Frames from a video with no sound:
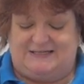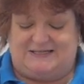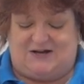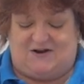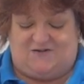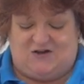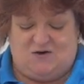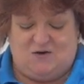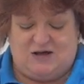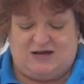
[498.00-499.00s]
So if
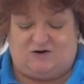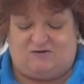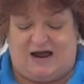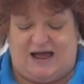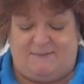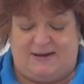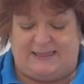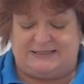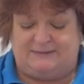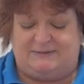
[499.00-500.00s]
you grab a
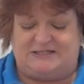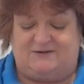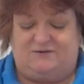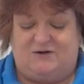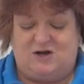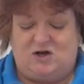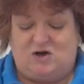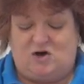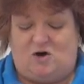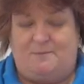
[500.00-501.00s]
little bit of
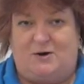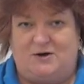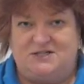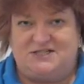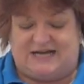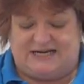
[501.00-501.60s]
compost